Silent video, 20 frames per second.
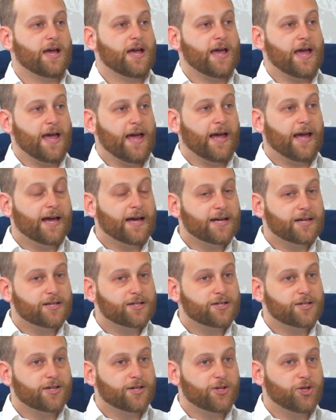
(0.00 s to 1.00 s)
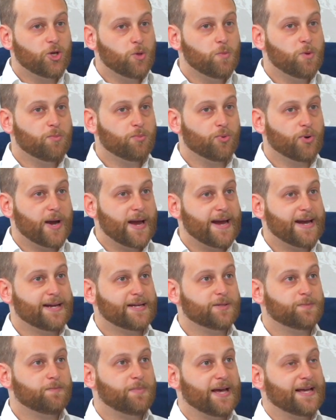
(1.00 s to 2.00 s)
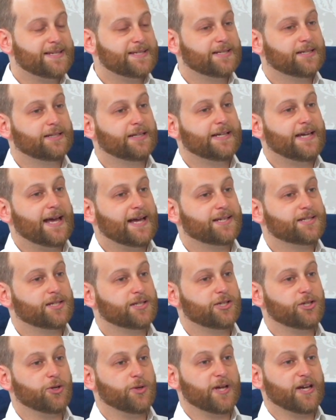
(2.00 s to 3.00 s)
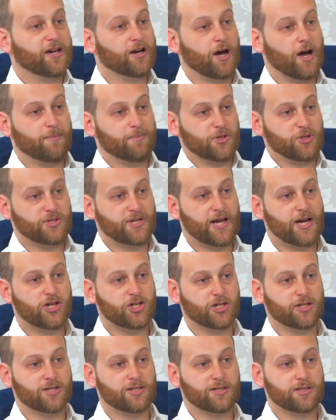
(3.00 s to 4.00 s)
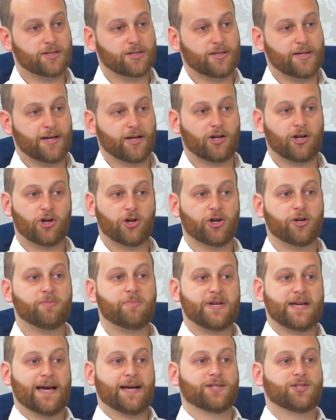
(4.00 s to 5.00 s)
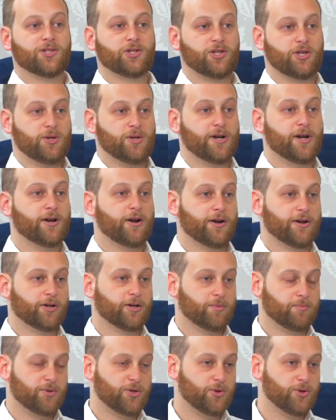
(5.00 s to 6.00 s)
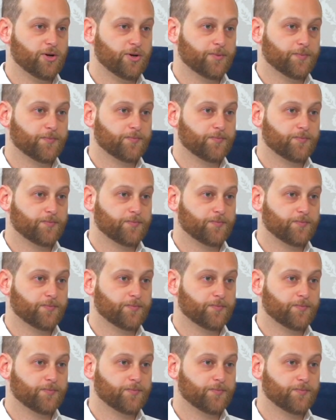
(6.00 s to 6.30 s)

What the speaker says: And the human brain is basically executing computations that could be executed on a computer.